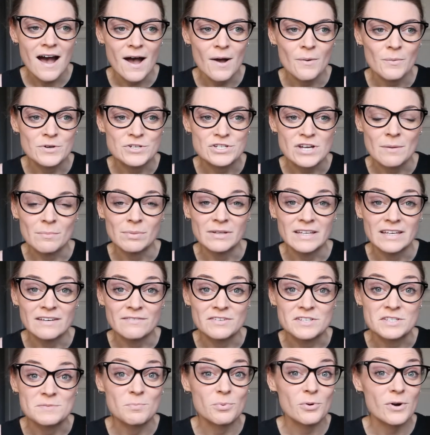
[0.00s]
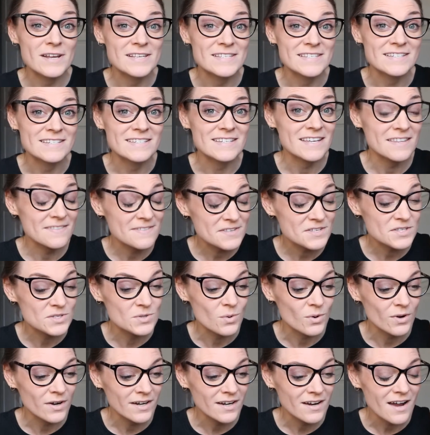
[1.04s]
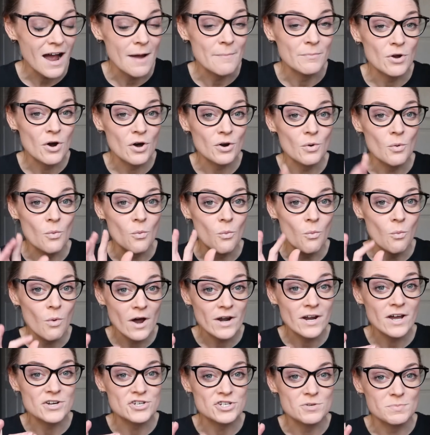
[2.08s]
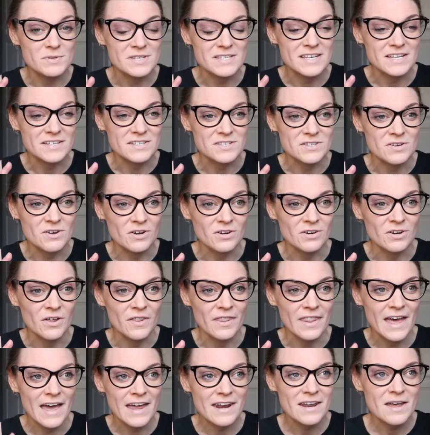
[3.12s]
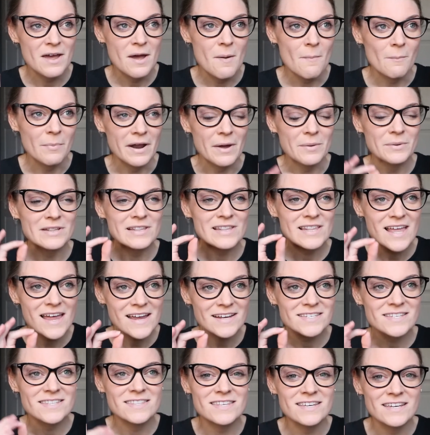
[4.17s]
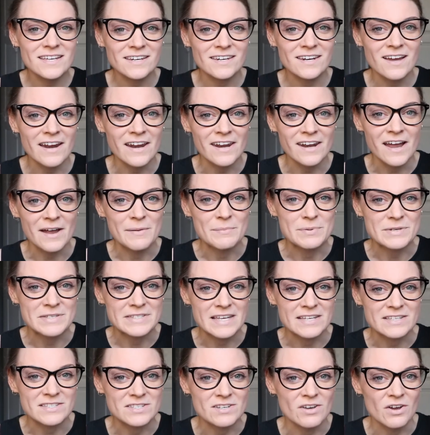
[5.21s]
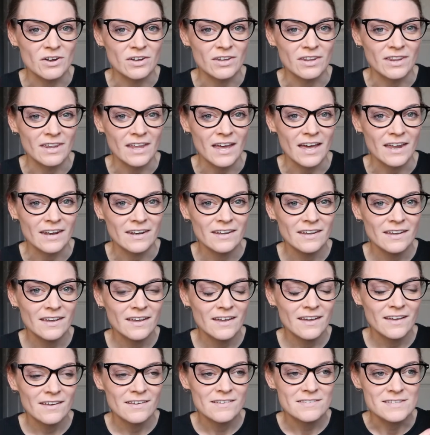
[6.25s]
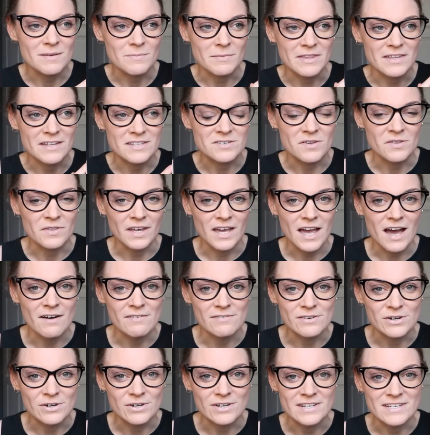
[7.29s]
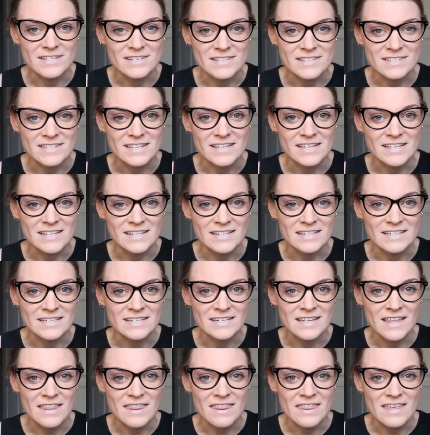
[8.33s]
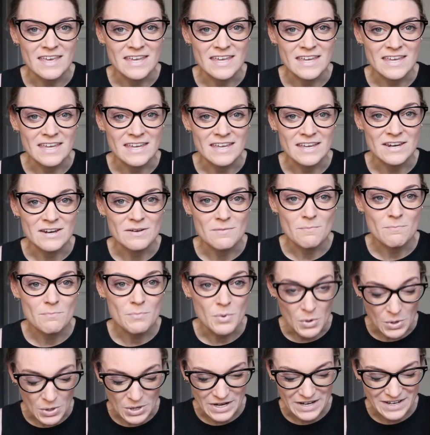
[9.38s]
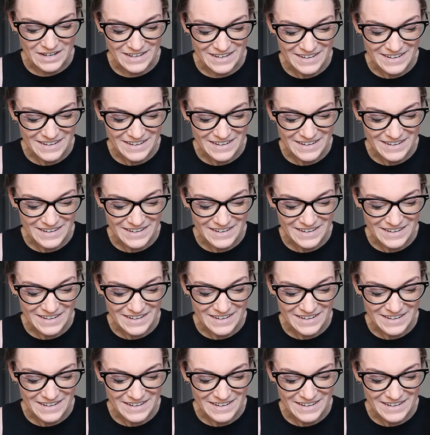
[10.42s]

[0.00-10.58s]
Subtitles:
which I believe is present in the story. I'm not 100% certain on that, but I would like to think 99% certain that something that's on the cover is in the book.